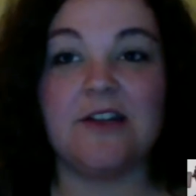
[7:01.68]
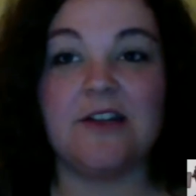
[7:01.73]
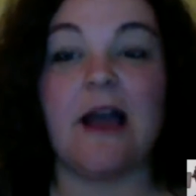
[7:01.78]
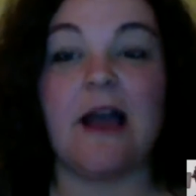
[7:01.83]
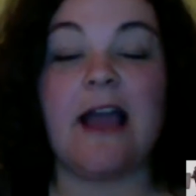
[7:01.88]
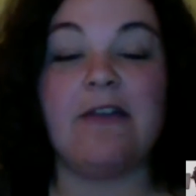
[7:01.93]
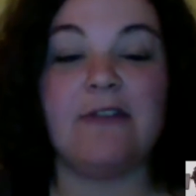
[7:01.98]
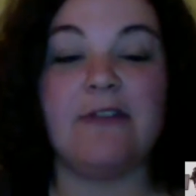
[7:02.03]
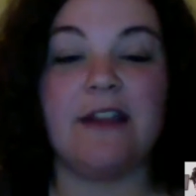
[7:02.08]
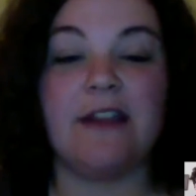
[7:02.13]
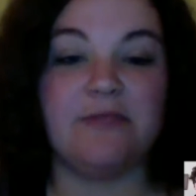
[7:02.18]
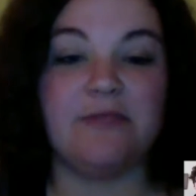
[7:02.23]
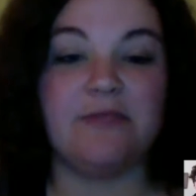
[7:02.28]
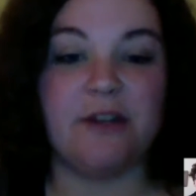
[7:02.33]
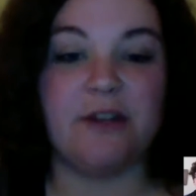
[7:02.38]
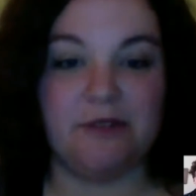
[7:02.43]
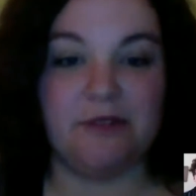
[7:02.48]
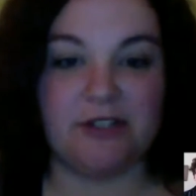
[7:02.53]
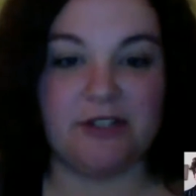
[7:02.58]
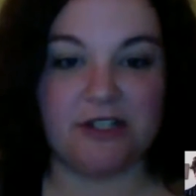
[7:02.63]
I write
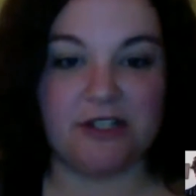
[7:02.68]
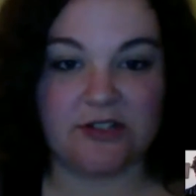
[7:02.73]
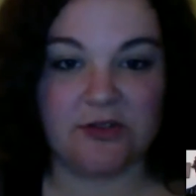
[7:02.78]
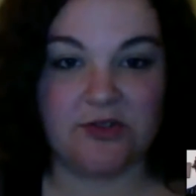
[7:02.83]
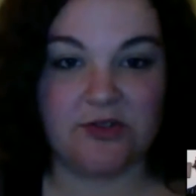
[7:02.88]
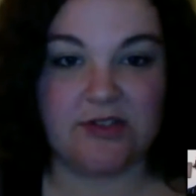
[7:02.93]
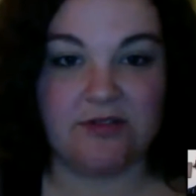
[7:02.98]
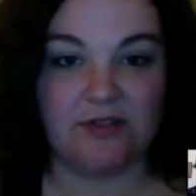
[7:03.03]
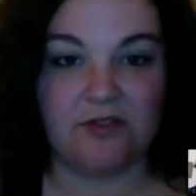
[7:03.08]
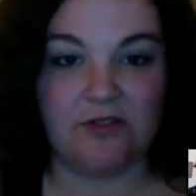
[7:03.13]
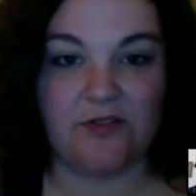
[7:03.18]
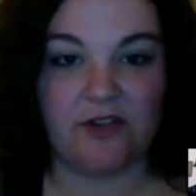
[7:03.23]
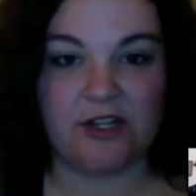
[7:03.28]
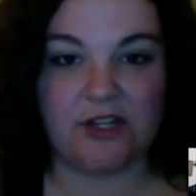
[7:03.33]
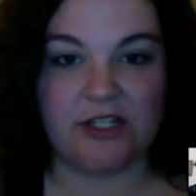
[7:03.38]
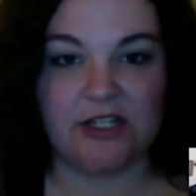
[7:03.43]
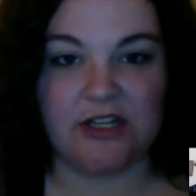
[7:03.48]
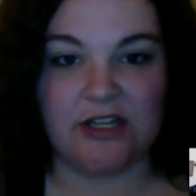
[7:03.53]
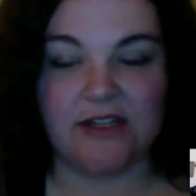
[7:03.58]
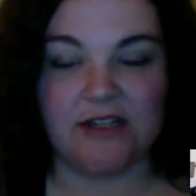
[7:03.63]
pretty much exclusively
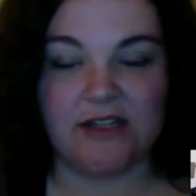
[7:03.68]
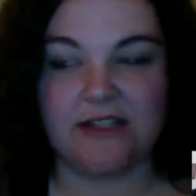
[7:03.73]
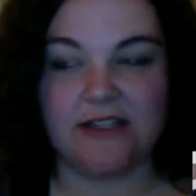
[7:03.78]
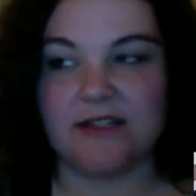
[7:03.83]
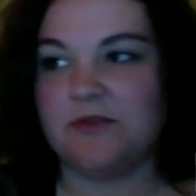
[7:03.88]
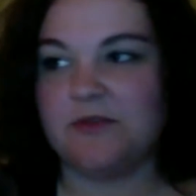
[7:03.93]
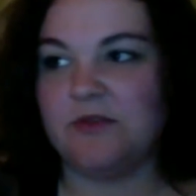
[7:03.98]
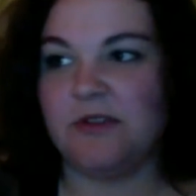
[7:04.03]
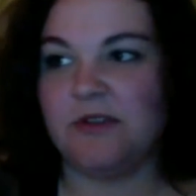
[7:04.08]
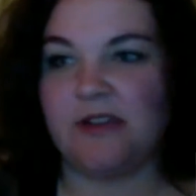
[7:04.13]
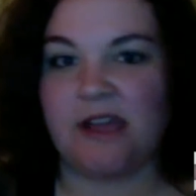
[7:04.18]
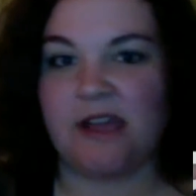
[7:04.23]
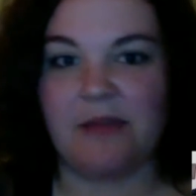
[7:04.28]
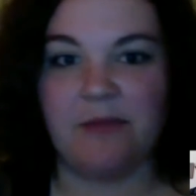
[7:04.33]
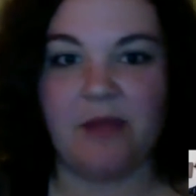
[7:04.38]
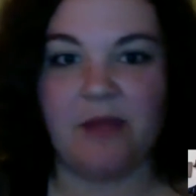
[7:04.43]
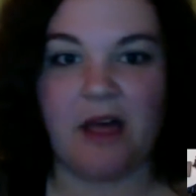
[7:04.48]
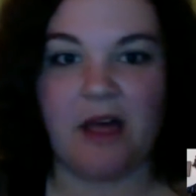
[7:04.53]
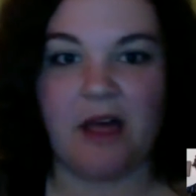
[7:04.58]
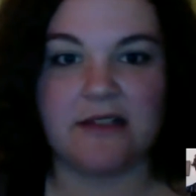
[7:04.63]
fiction unless I'm doing like
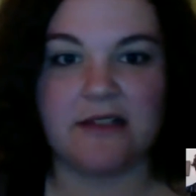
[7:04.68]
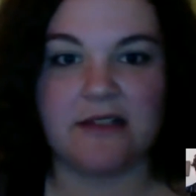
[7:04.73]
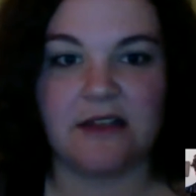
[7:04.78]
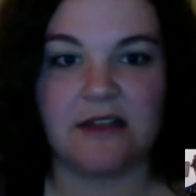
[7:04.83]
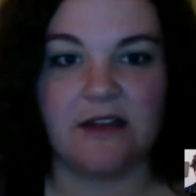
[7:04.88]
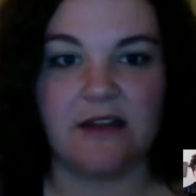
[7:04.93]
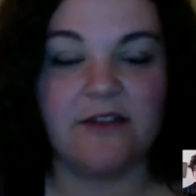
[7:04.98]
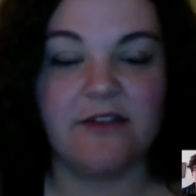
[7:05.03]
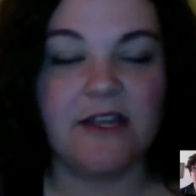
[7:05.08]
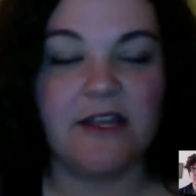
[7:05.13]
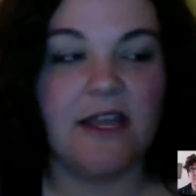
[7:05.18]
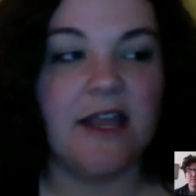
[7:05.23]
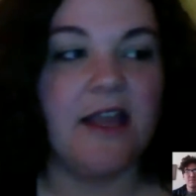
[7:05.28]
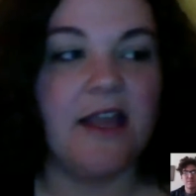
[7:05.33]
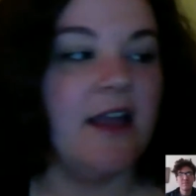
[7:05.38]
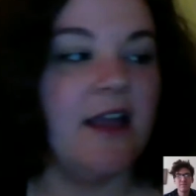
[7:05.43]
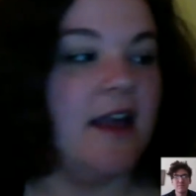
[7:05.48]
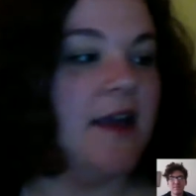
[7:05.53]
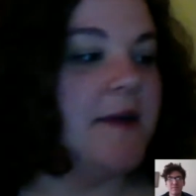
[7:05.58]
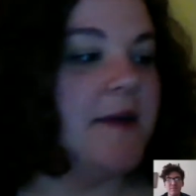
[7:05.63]
blog stuff.
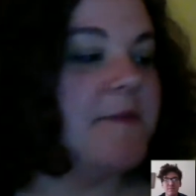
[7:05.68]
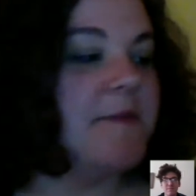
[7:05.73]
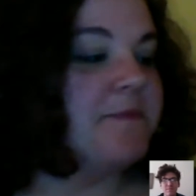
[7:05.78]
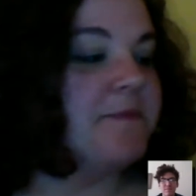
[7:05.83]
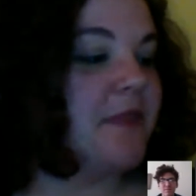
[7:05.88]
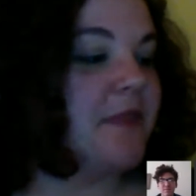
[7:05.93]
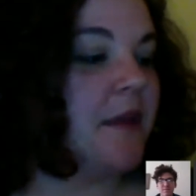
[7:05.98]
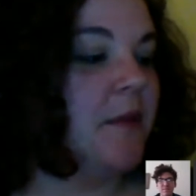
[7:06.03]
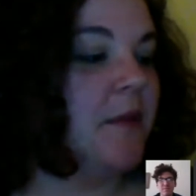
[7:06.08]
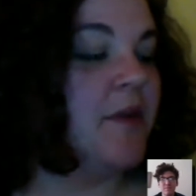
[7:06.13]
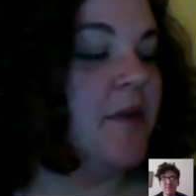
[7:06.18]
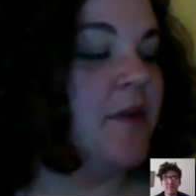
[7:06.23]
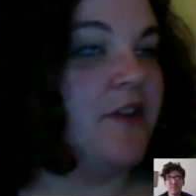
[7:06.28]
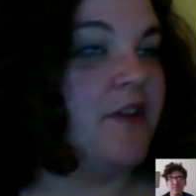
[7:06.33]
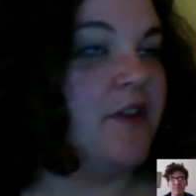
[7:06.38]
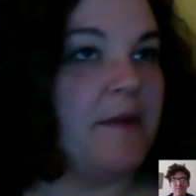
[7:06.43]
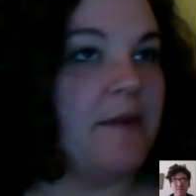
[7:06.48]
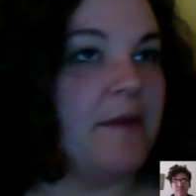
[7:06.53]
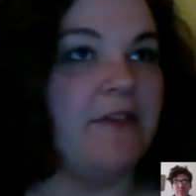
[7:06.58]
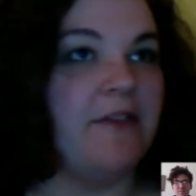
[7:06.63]
But if
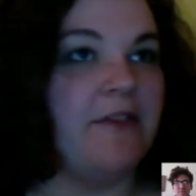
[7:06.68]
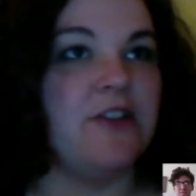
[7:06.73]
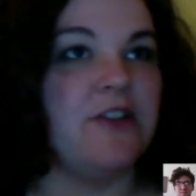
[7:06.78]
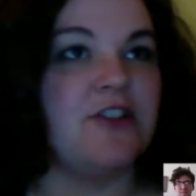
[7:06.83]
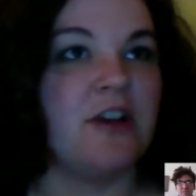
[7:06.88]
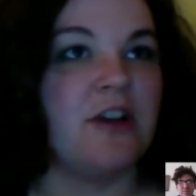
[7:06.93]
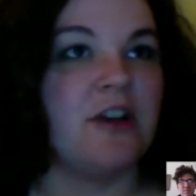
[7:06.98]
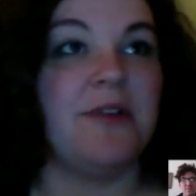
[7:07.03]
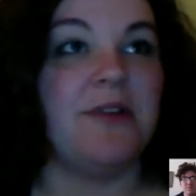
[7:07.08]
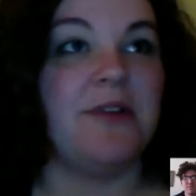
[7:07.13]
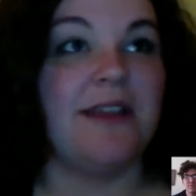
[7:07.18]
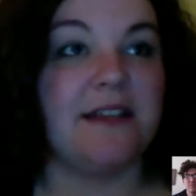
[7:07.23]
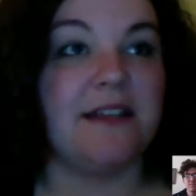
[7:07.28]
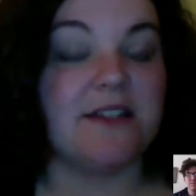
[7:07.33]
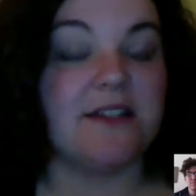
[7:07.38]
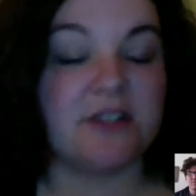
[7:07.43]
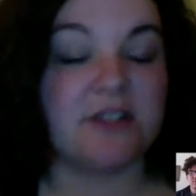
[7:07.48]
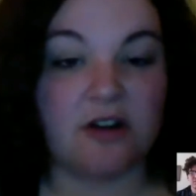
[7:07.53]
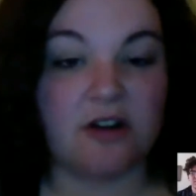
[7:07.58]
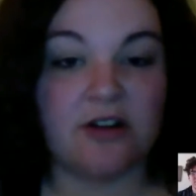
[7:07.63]
I'm having trouble getting
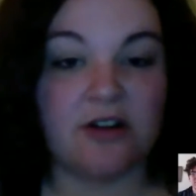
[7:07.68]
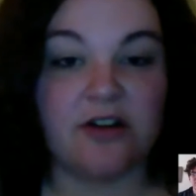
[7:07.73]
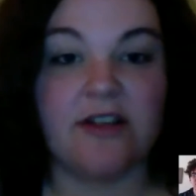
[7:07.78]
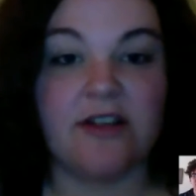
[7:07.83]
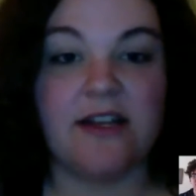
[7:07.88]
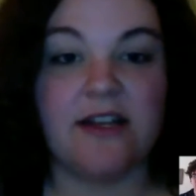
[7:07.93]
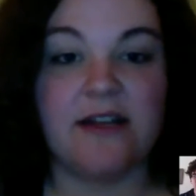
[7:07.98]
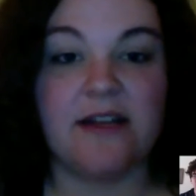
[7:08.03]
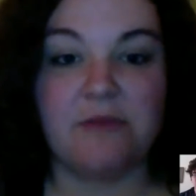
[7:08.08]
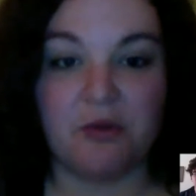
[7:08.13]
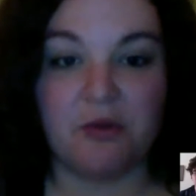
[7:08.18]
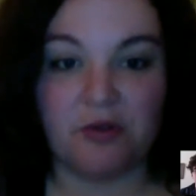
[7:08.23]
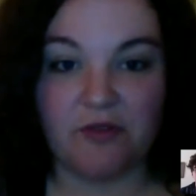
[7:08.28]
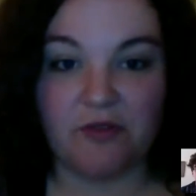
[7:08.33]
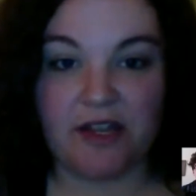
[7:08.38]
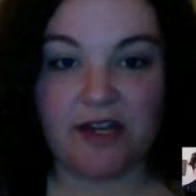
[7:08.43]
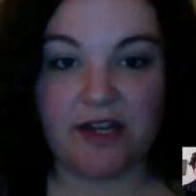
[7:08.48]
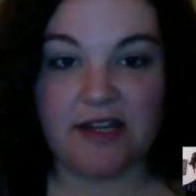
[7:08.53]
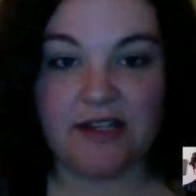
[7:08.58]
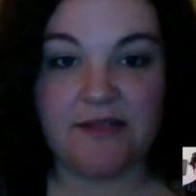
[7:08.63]
started or getting
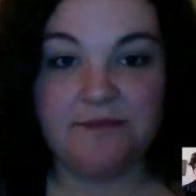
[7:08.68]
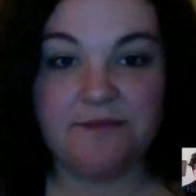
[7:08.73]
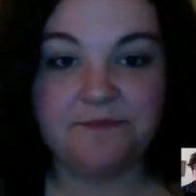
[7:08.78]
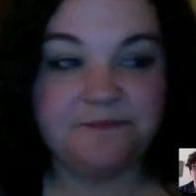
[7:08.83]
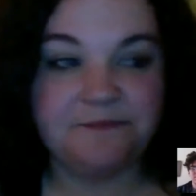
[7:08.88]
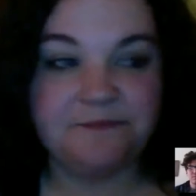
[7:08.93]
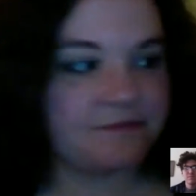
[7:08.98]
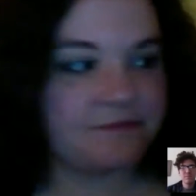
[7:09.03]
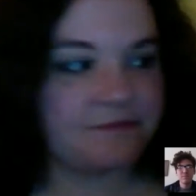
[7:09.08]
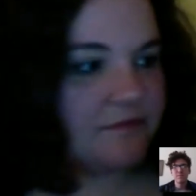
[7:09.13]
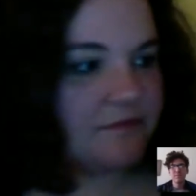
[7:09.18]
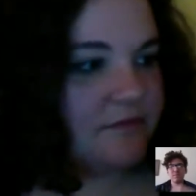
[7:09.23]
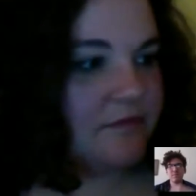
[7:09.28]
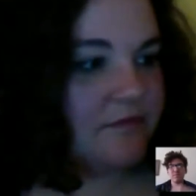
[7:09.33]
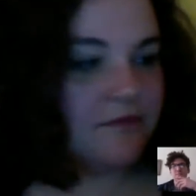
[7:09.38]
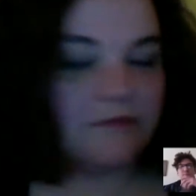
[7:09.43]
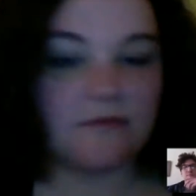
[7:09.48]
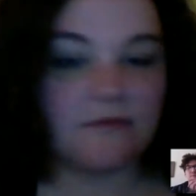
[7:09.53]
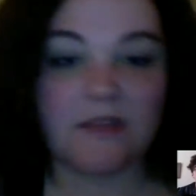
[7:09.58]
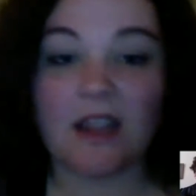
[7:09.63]
motivated,
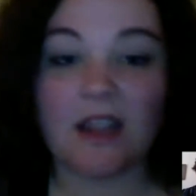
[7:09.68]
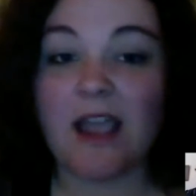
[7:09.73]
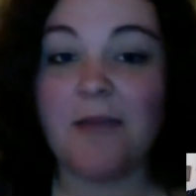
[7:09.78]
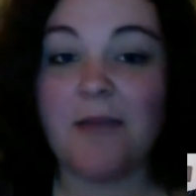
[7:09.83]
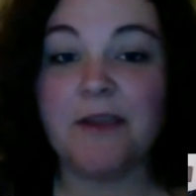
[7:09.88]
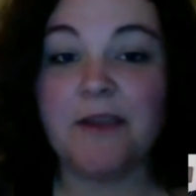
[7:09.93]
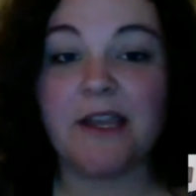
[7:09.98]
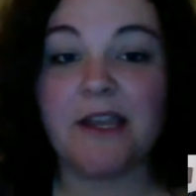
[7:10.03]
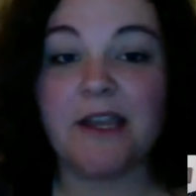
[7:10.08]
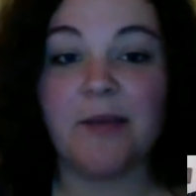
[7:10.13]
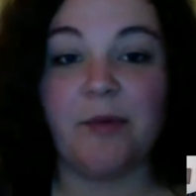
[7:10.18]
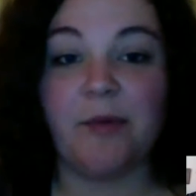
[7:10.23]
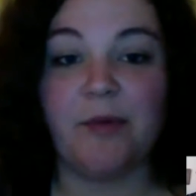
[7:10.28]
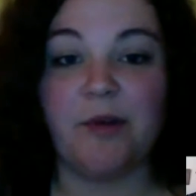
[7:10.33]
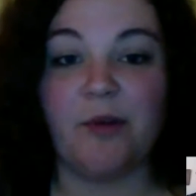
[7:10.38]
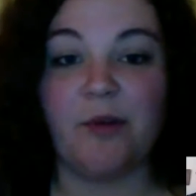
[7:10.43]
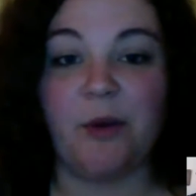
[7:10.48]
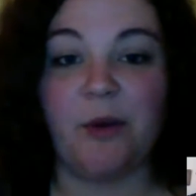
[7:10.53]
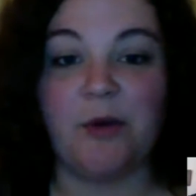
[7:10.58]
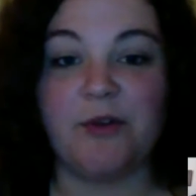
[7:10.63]
I pick up a
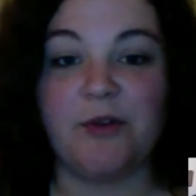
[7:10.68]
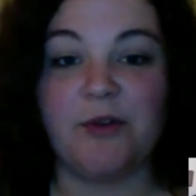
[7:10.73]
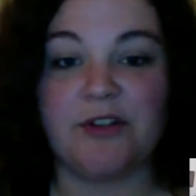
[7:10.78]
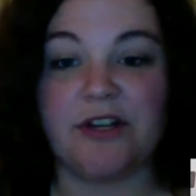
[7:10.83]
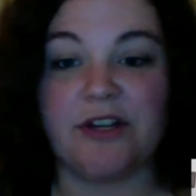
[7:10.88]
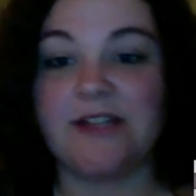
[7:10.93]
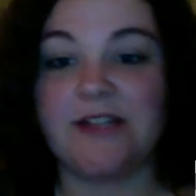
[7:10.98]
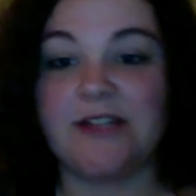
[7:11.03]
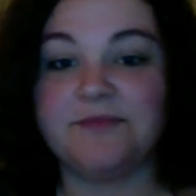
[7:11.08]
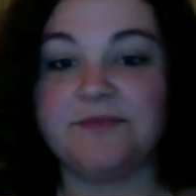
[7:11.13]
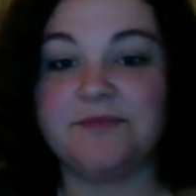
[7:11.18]
book of poetry